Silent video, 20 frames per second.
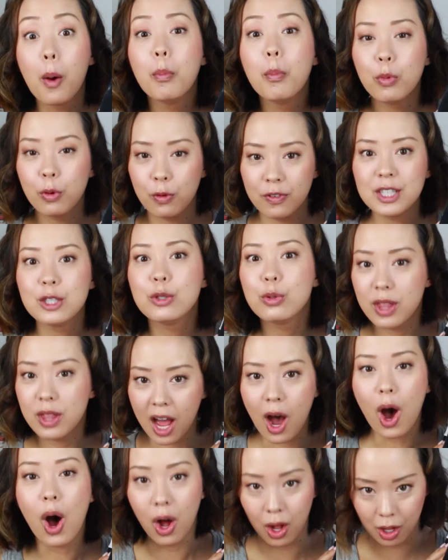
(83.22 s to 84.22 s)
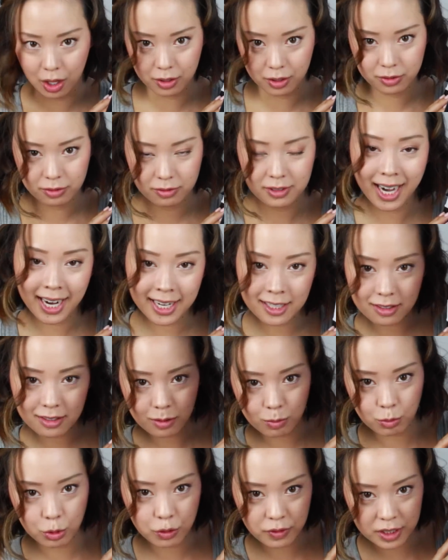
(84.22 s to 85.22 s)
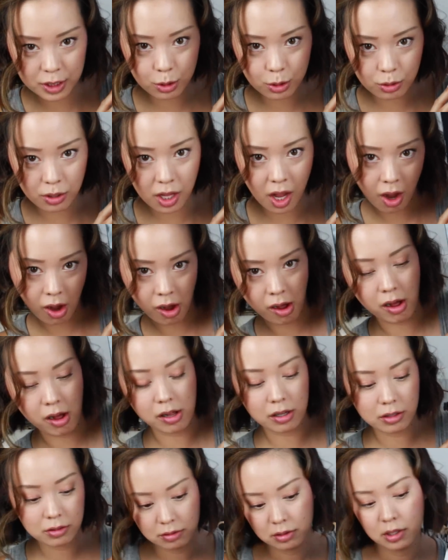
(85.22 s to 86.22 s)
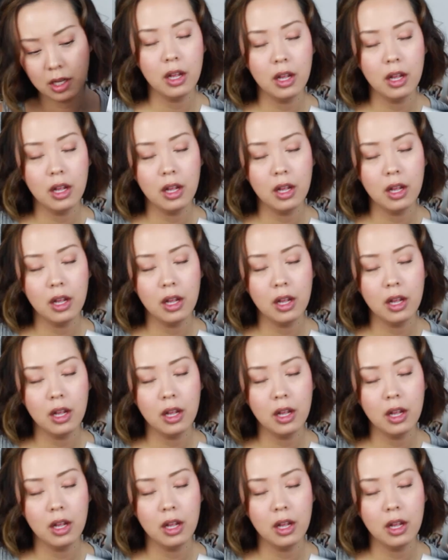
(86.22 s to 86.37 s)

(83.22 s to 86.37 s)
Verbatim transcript: Move into the haul, right? Move into the haul.